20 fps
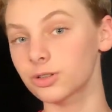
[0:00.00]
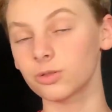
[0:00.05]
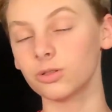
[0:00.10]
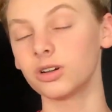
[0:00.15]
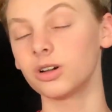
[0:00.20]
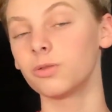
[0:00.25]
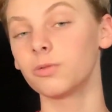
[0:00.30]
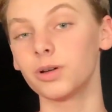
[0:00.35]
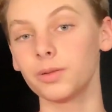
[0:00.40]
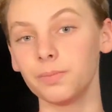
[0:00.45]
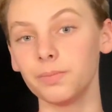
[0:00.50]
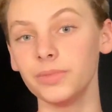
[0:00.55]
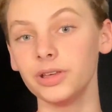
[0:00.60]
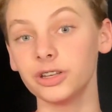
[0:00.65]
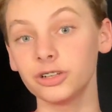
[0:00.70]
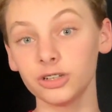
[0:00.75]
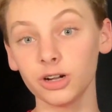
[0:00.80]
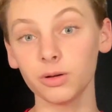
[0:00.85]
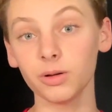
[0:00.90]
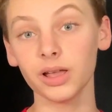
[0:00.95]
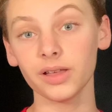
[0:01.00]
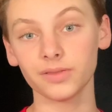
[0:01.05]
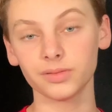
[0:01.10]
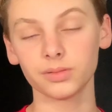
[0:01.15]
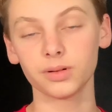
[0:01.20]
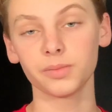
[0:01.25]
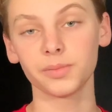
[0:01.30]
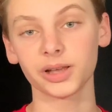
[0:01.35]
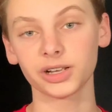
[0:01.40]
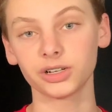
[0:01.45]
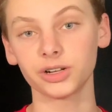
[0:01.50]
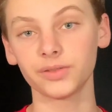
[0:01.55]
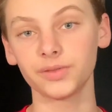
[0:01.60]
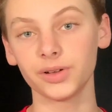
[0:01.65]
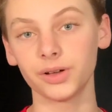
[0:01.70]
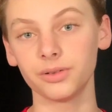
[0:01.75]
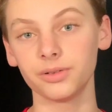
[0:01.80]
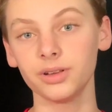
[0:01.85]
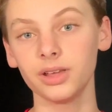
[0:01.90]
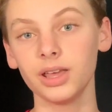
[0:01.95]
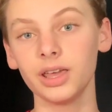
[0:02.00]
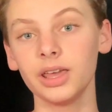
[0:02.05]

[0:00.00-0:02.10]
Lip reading: or 1 meter away from a microphone,